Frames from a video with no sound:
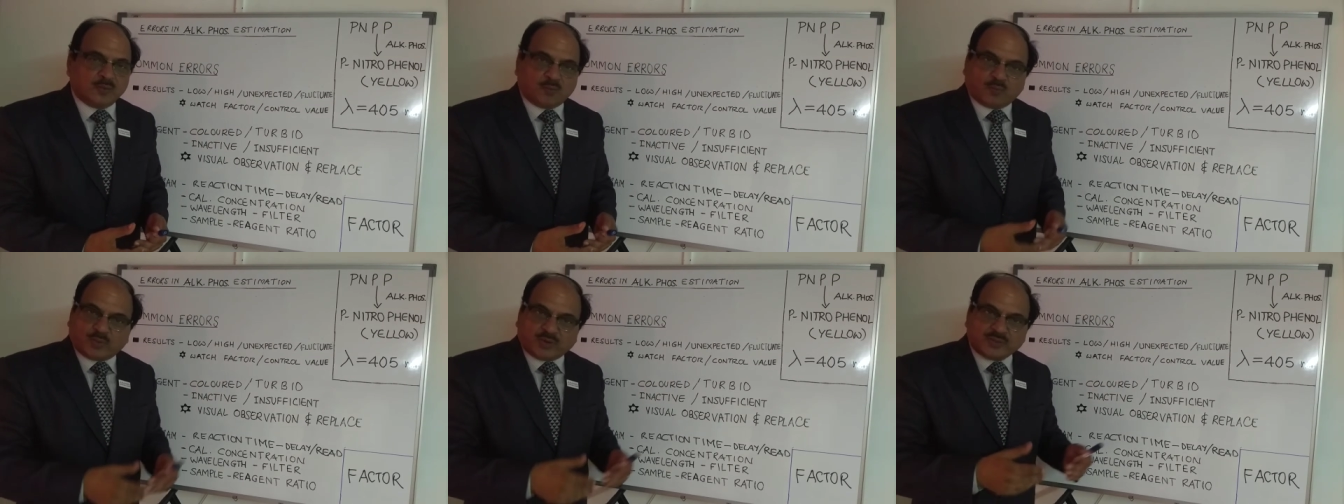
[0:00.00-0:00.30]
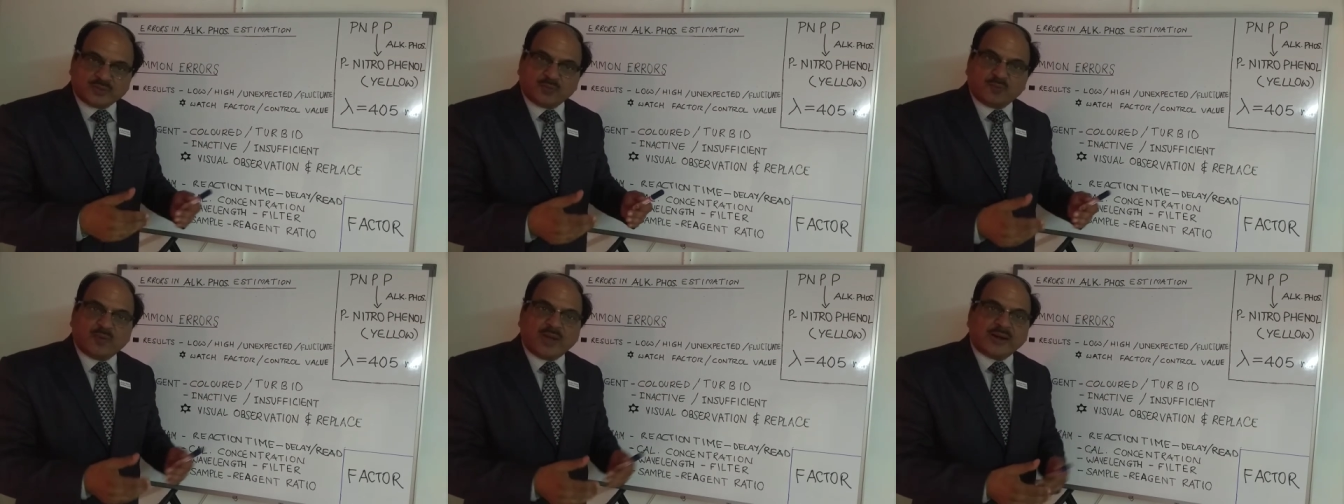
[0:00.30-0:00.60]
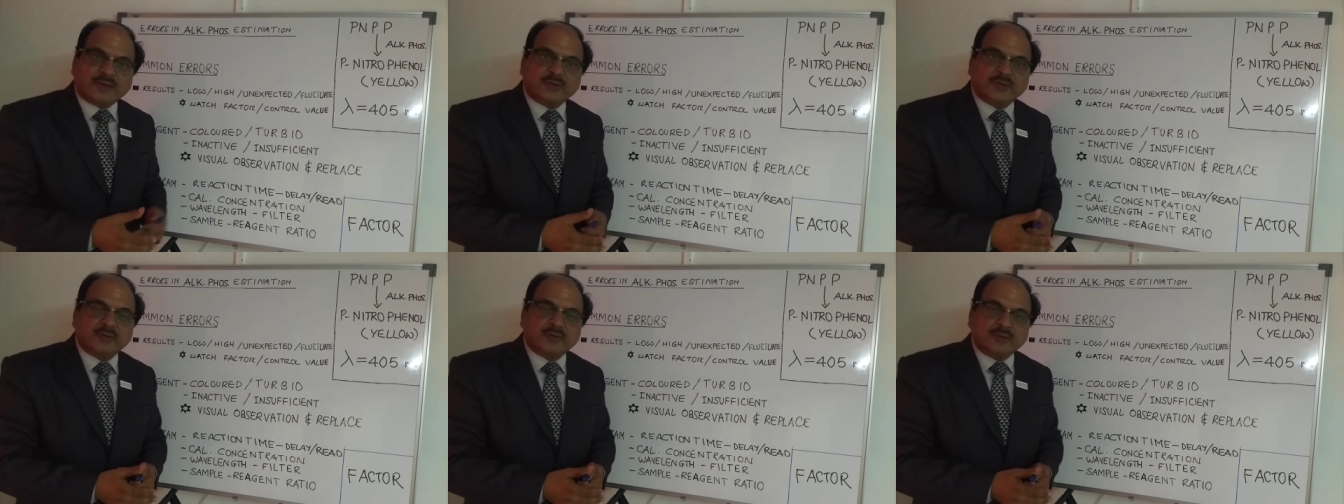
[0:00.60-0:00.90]
What is the
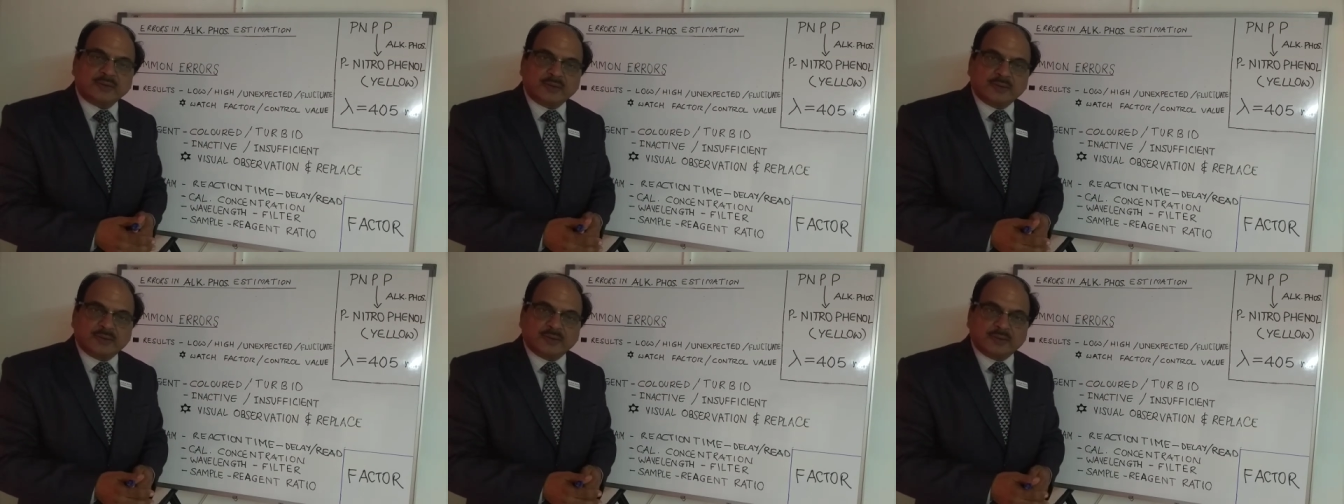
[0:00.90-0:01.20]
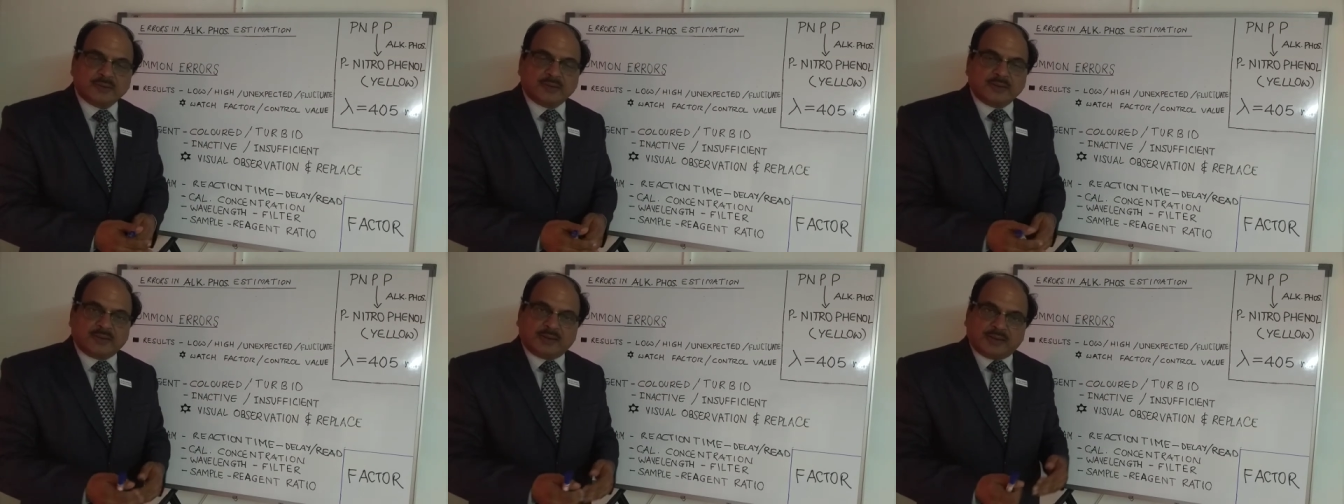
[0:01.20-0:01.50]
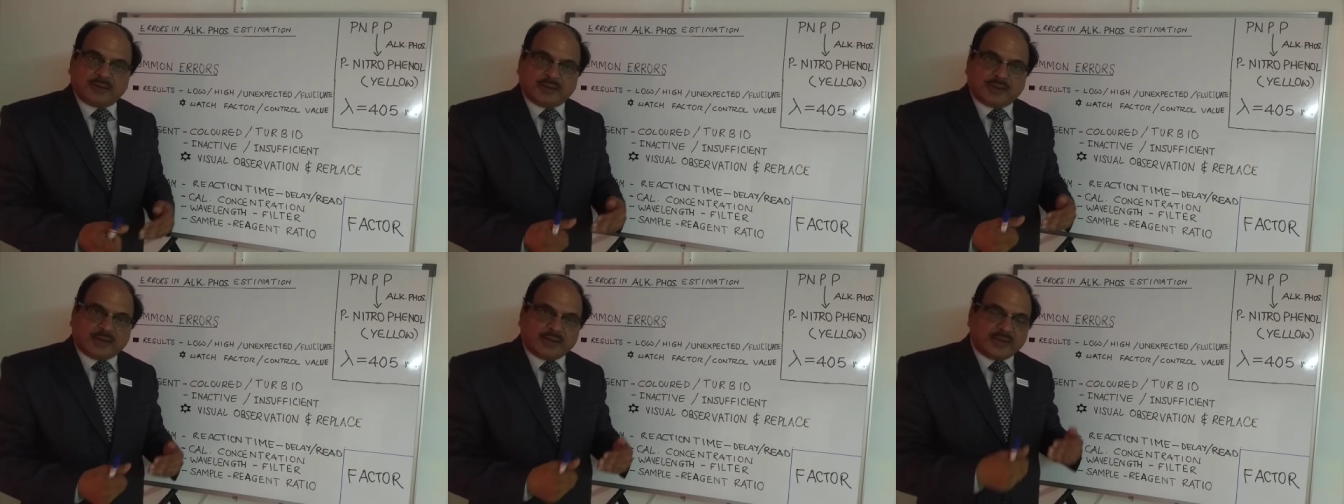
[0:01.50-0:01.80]
factor?
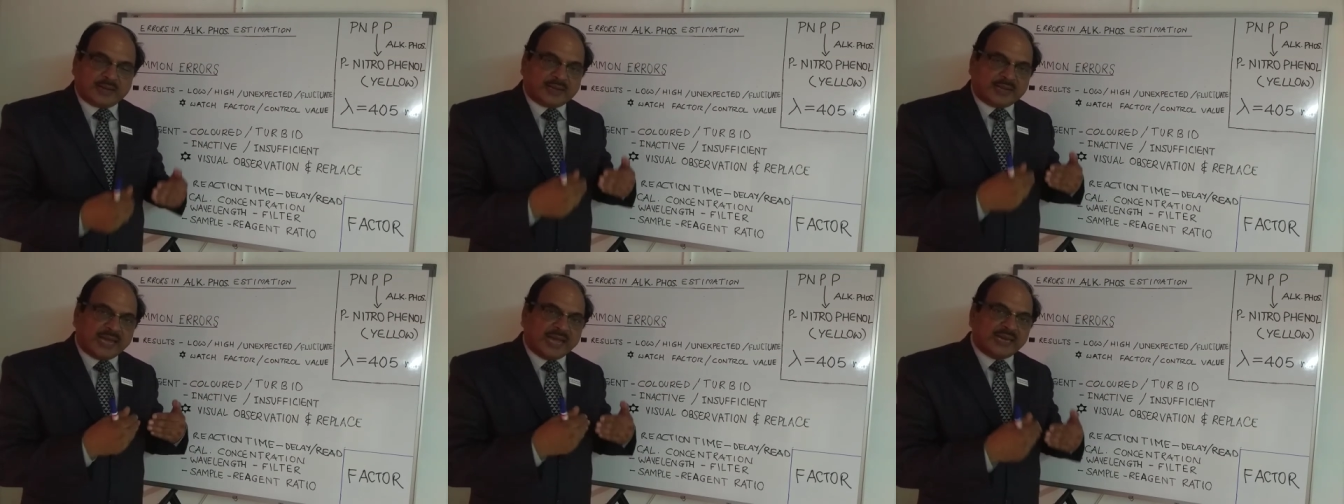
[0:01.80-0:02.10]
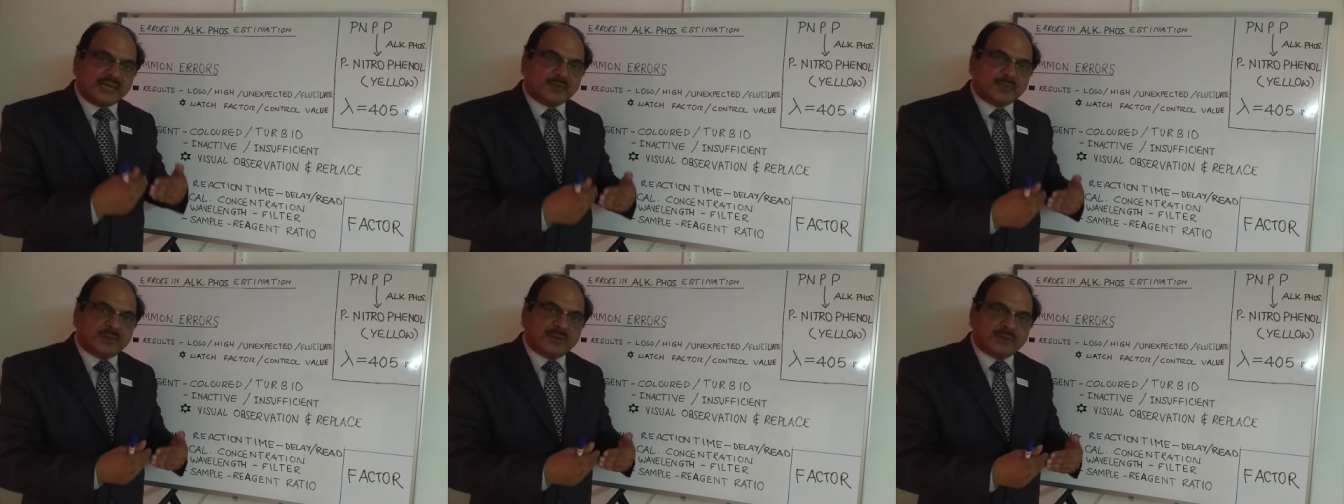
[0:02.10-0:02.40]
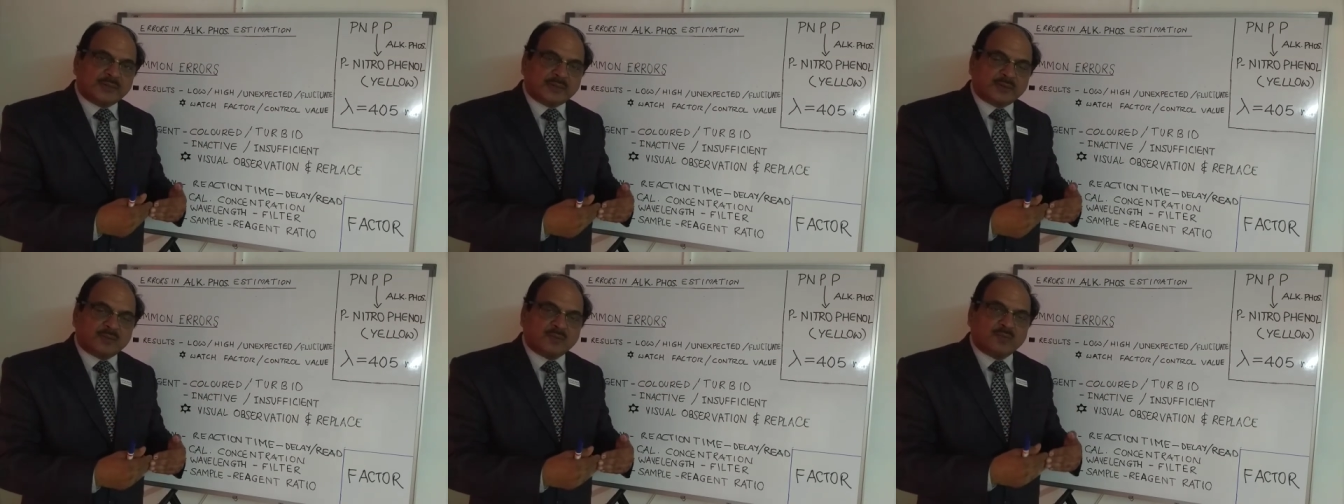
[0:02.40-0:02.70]
A
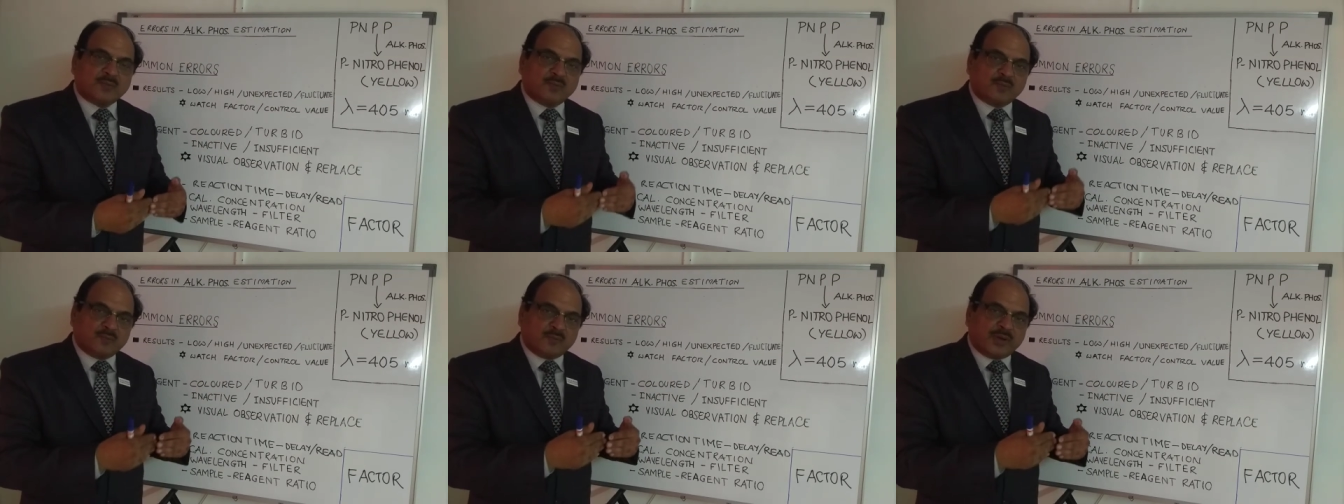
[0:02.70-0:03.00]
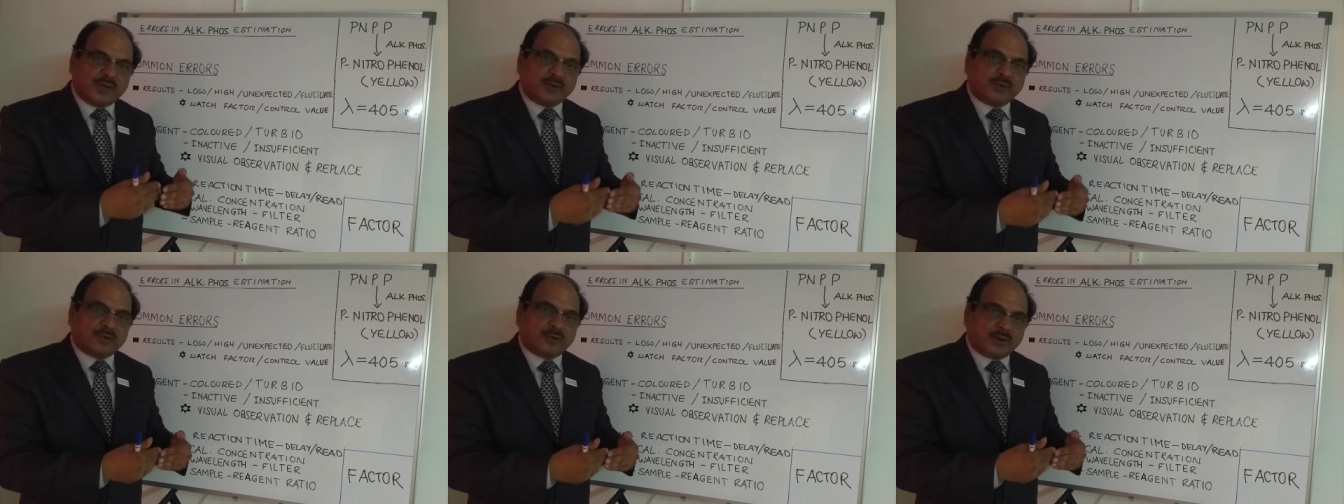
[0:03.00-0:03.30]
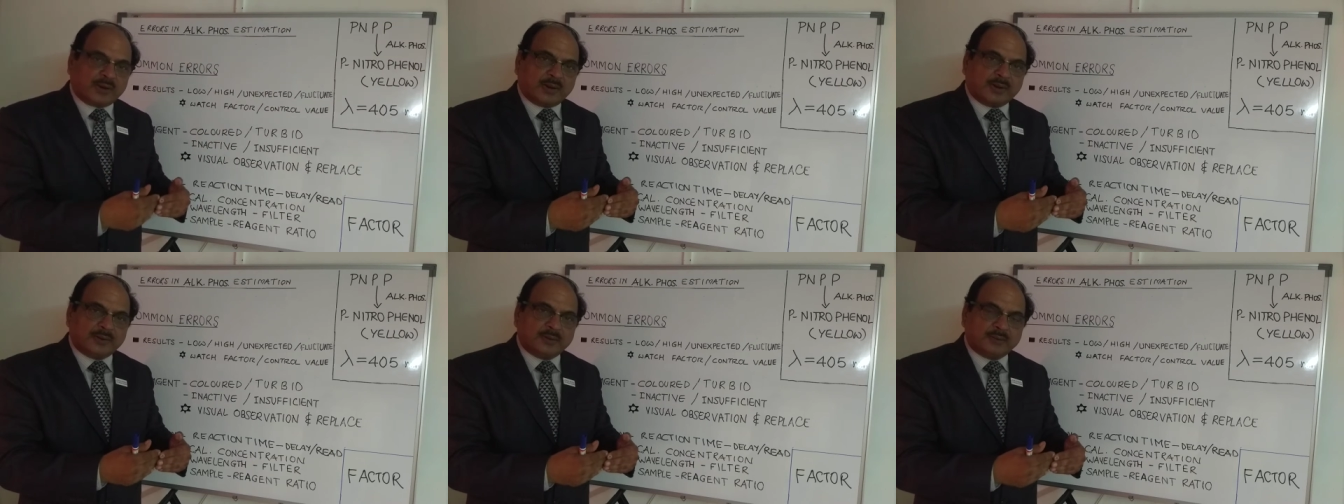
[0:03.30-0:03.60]
calibrator when
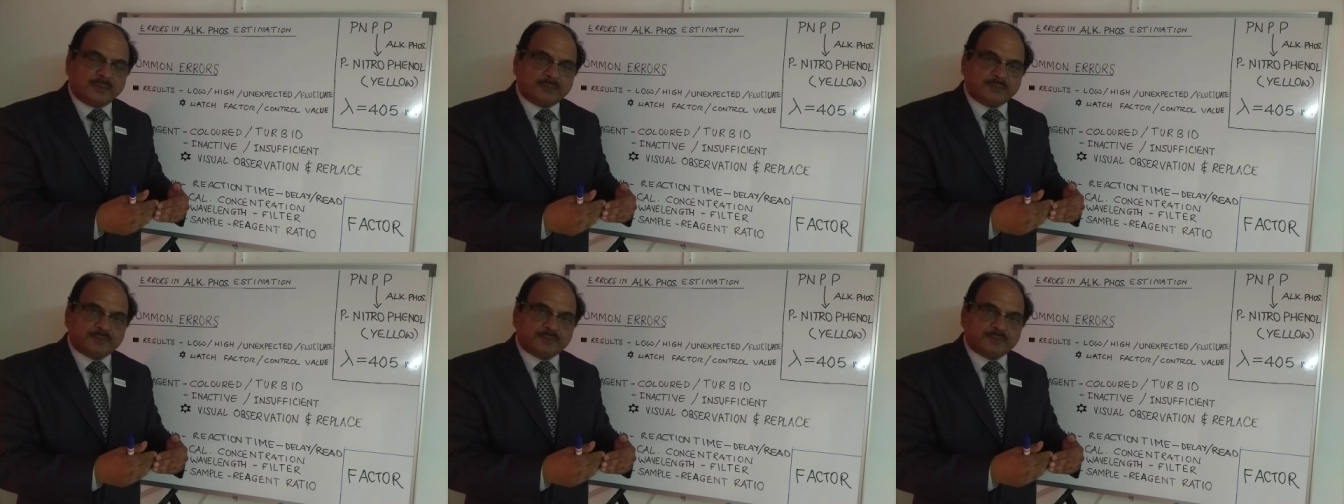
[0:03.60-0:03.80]
run